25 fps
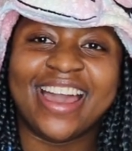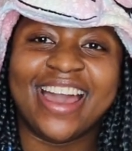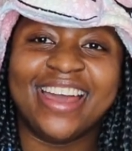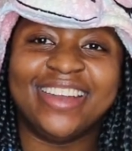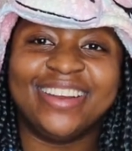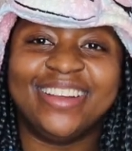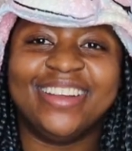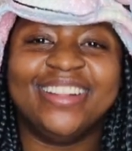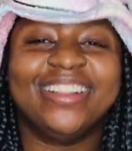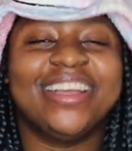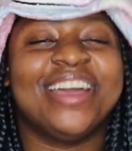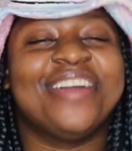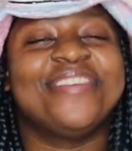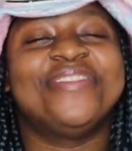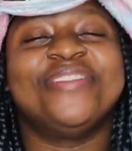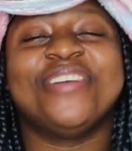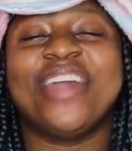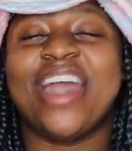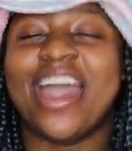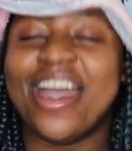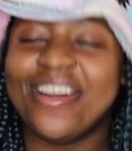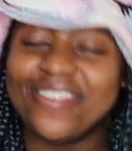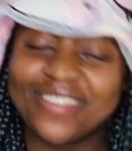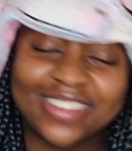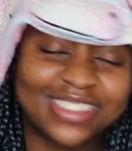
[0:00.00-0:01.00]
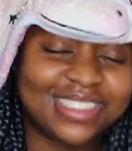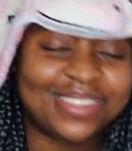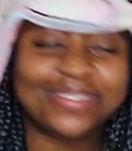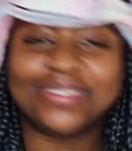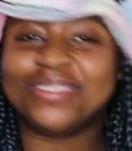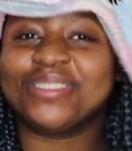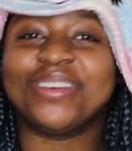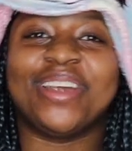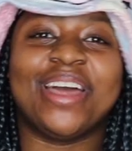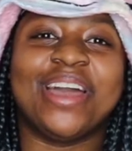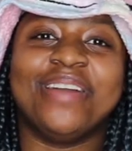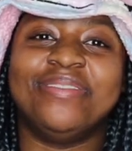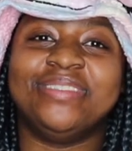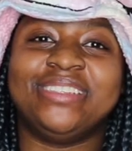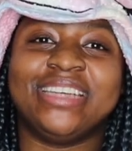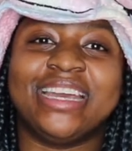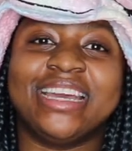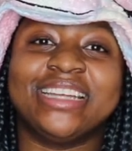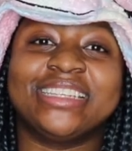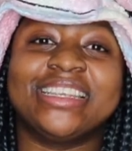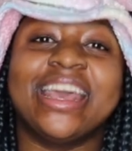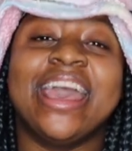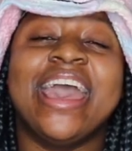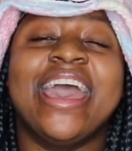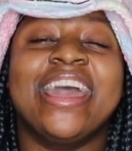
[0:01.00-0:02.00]
channel if you haven't subscribed
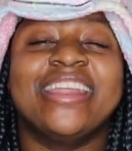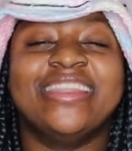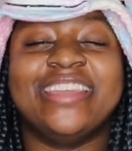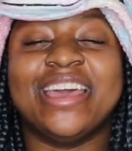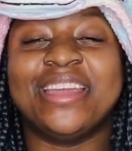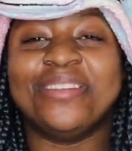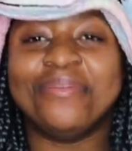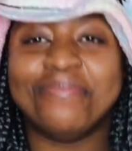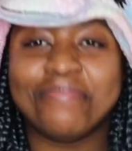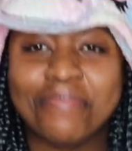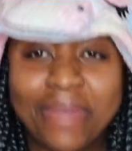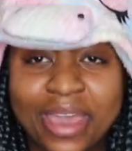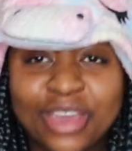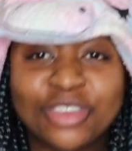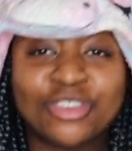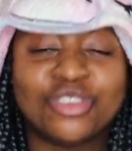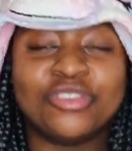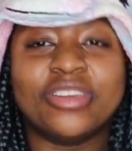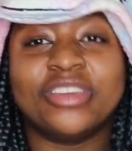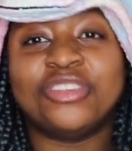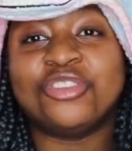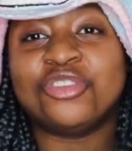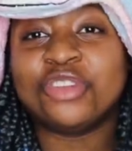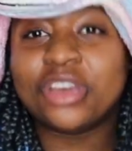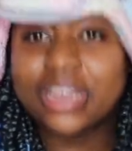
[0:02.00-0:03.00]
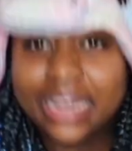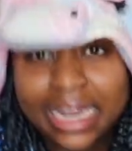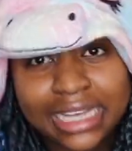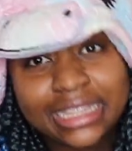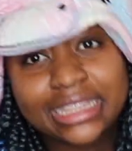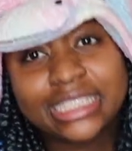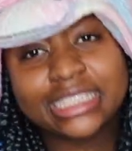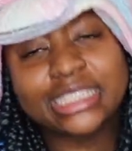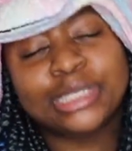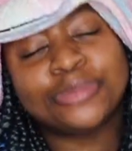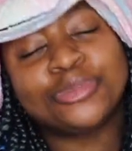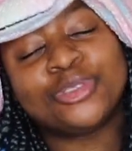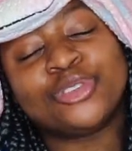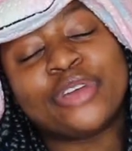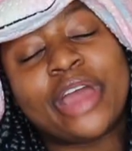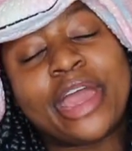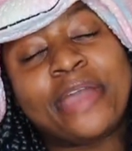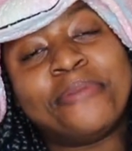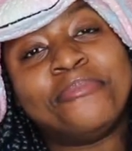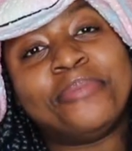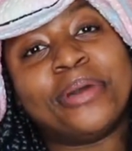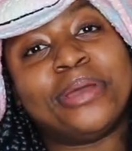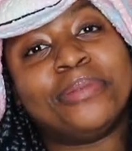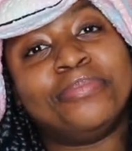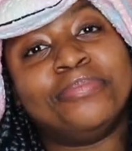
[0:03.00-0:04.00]
yet, then make sure that you click the
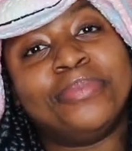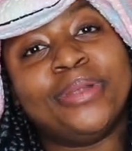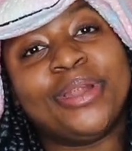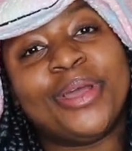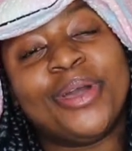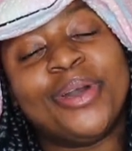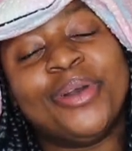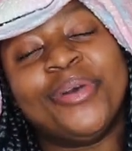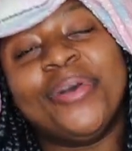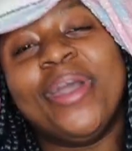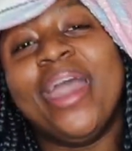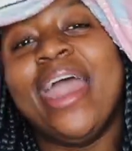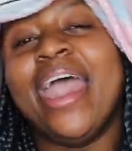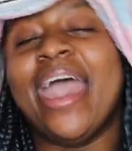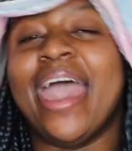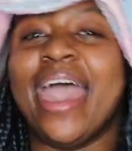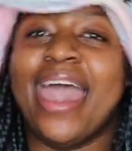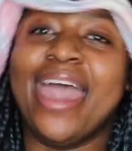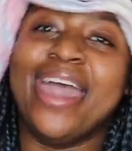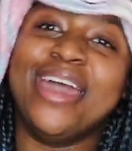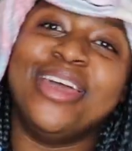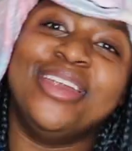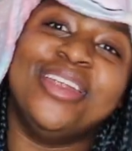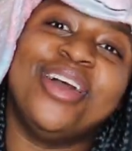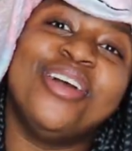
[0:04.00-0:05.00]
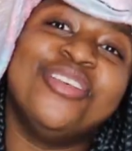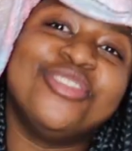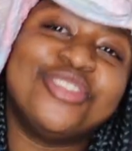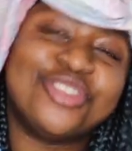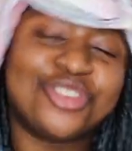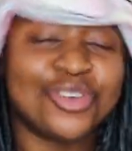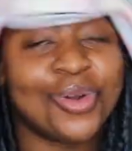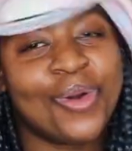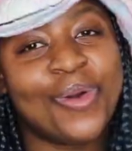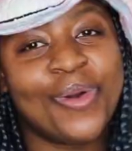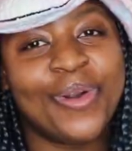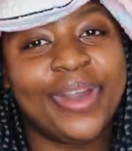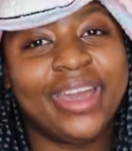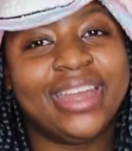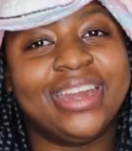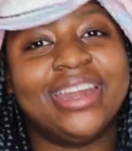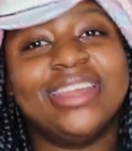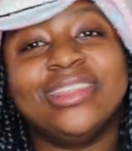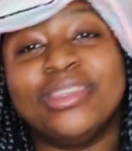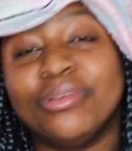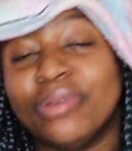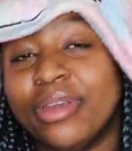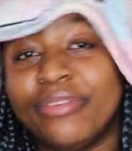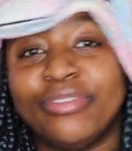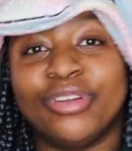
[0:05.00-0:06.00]
subscribe button below and
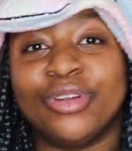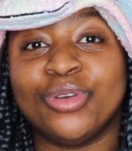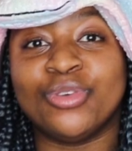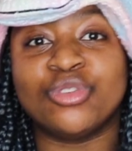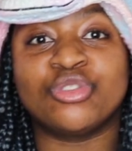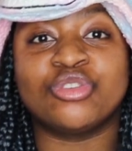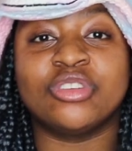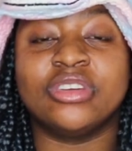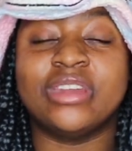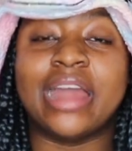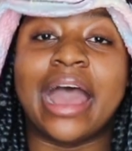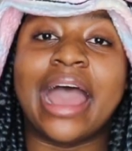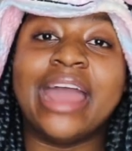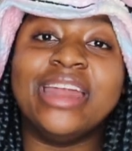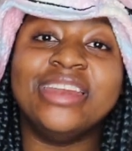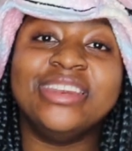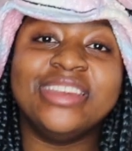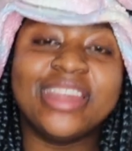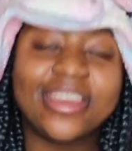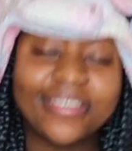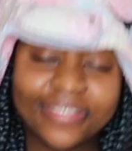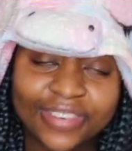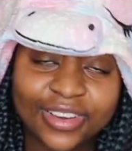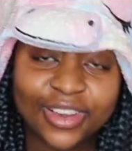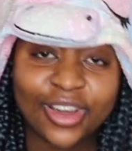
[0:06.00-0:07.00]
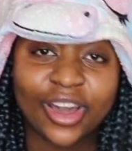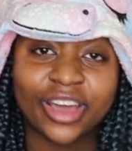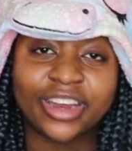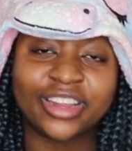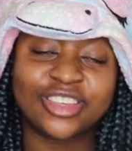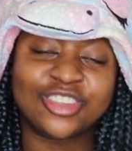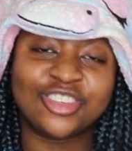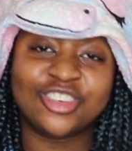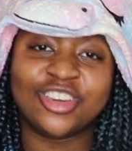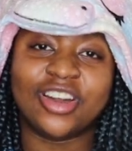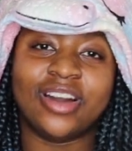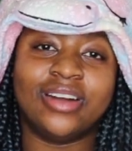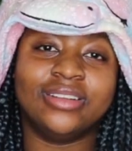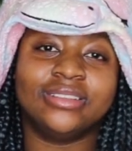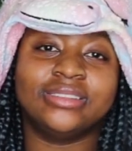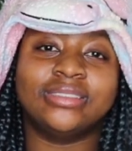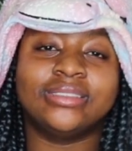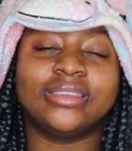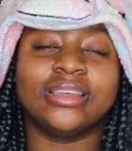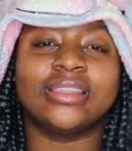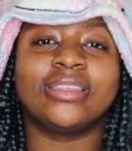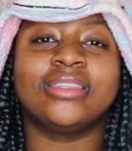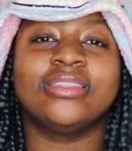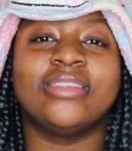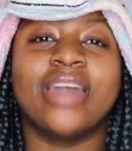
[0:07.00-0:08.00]
join the revolution. I never got a
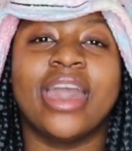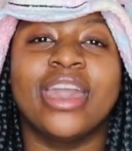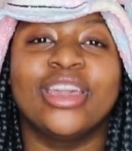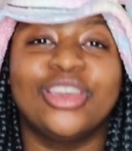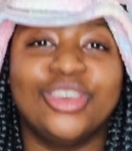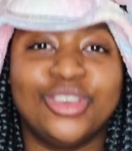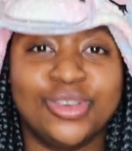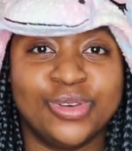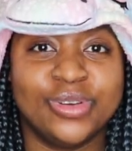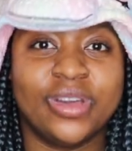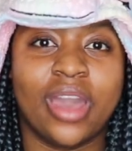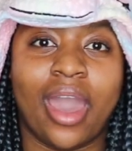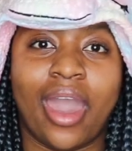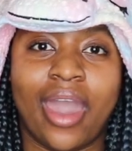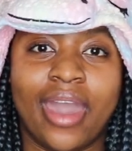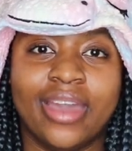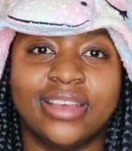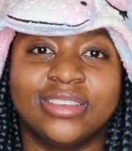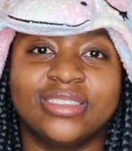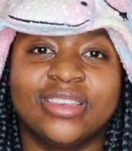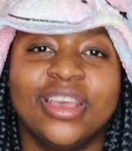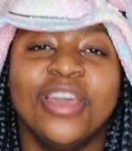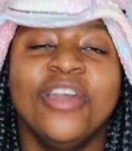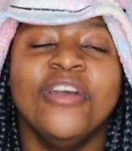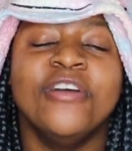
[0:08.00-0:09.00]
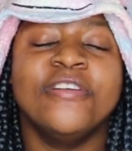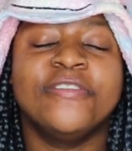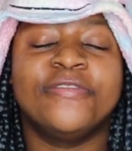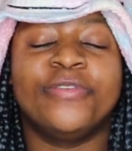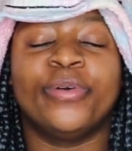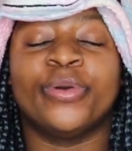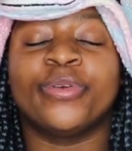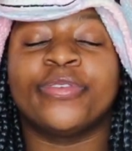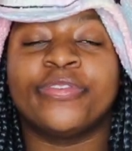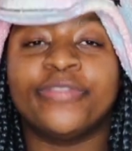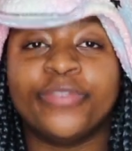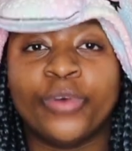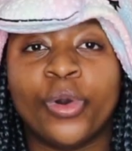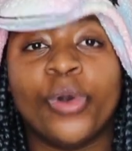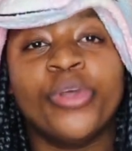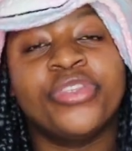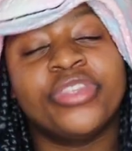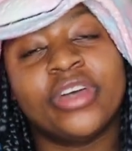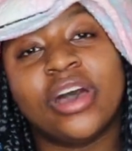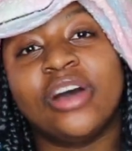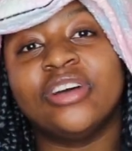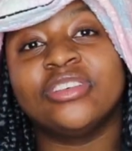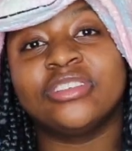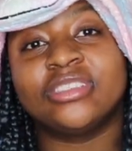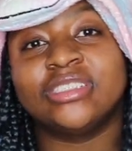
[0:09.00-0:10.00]
chance to thank you guys for
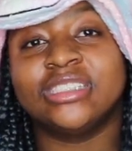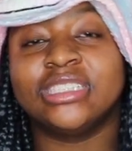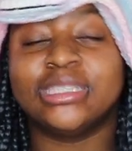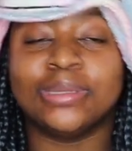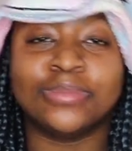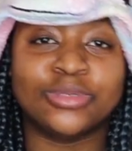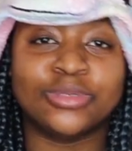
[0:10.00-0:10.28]
4,000